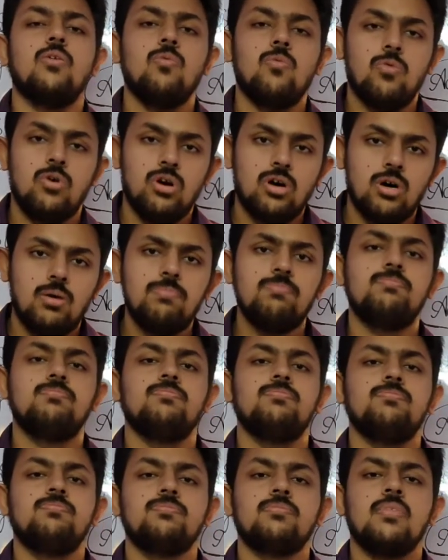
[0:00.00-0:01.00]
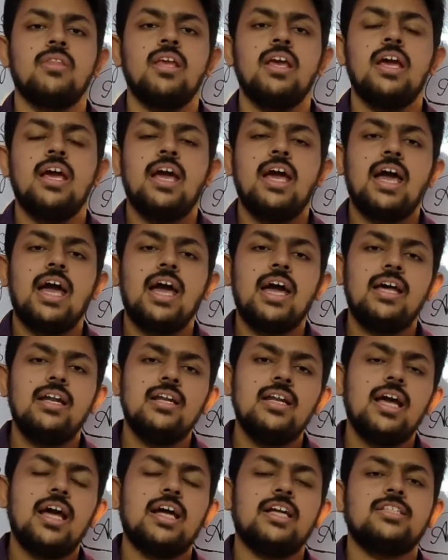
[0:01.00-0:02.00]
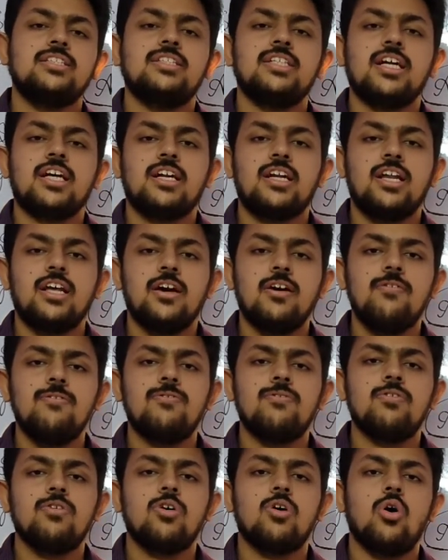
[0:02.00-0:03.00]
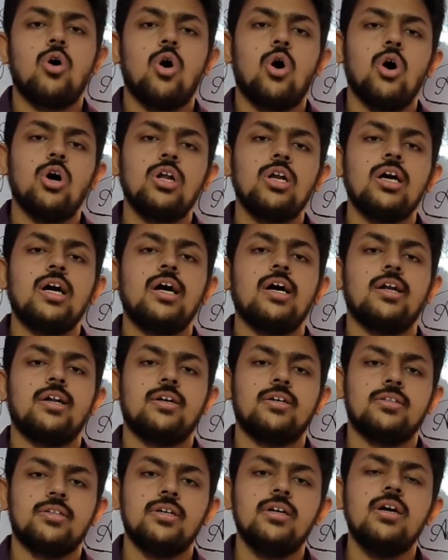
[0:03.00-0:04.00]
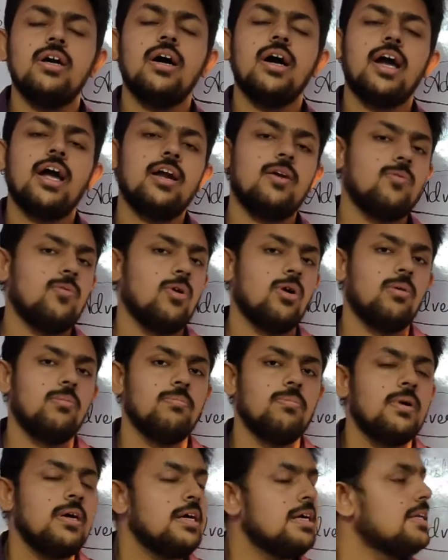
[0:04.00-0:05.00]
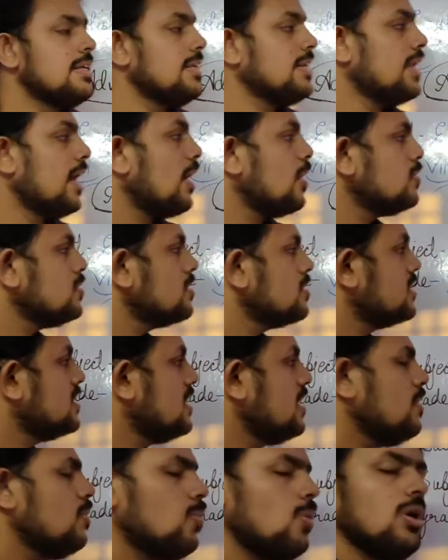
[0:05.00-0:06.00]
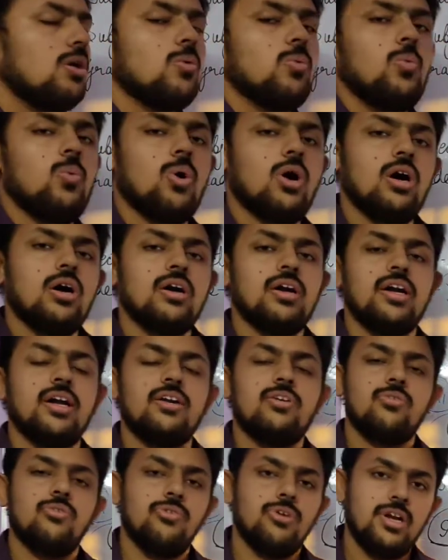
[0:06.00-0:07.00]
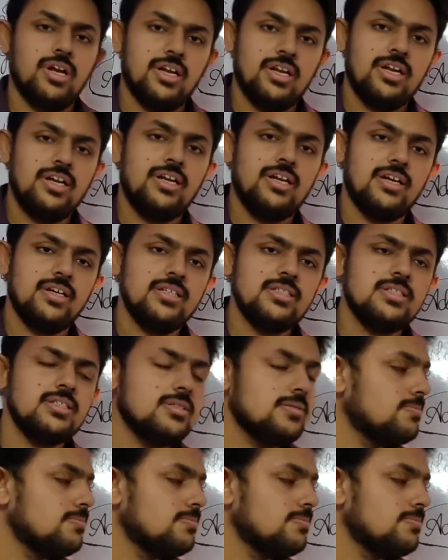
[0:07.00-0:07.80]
verb, an adjective or another adverb. Now see what work it really does.